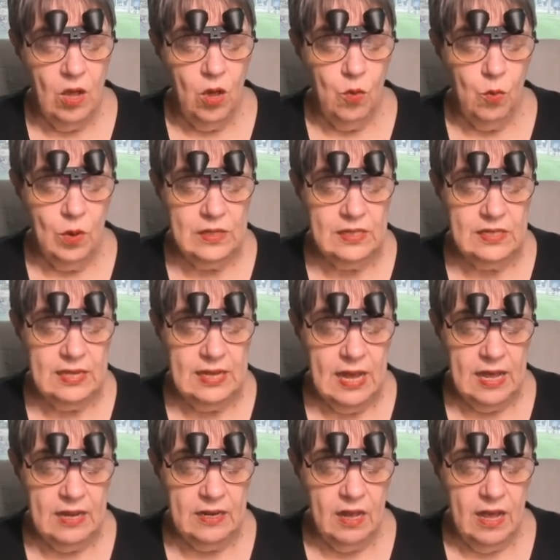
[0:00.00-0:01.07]
once
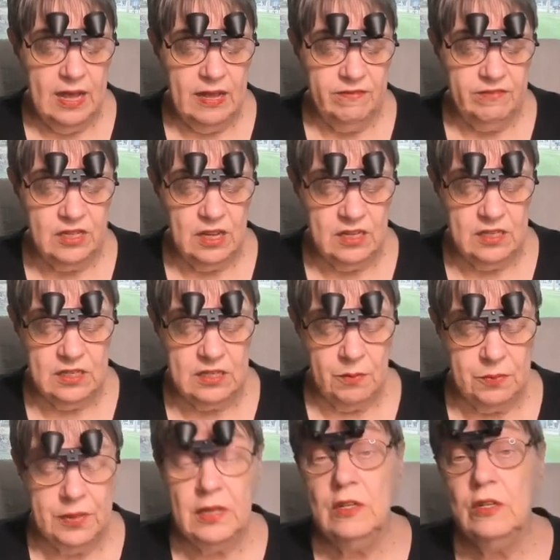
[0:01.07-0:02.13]
again, I have done
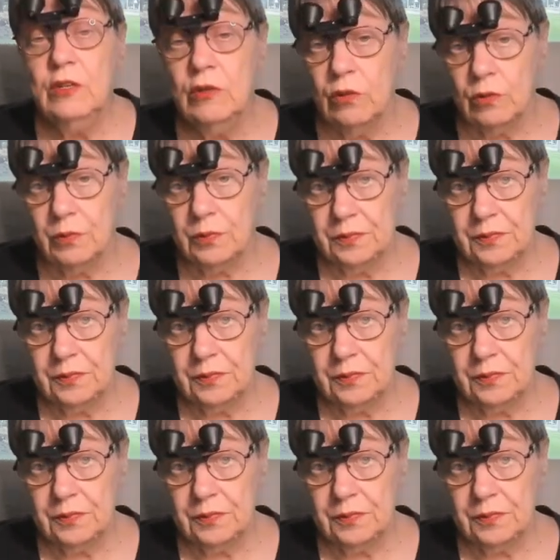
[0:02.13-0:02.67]
something new,